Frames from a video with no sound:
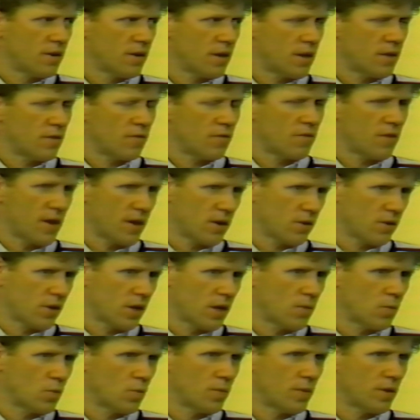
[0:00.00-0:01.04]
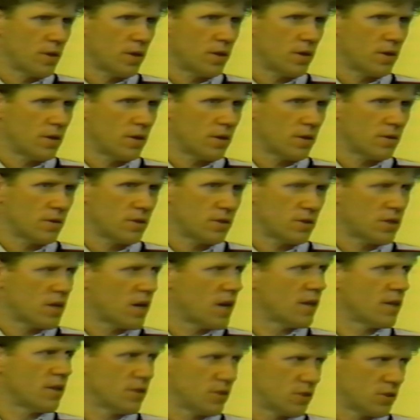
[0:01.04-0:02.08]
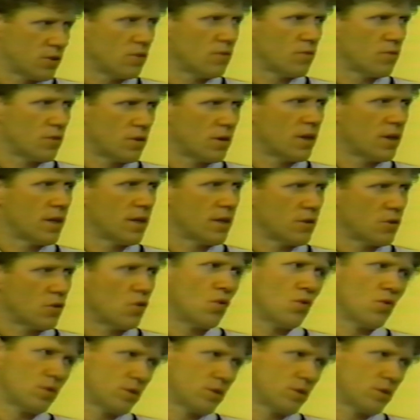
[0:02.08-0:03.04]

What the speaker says: and the final game will be deciding the silver and gold.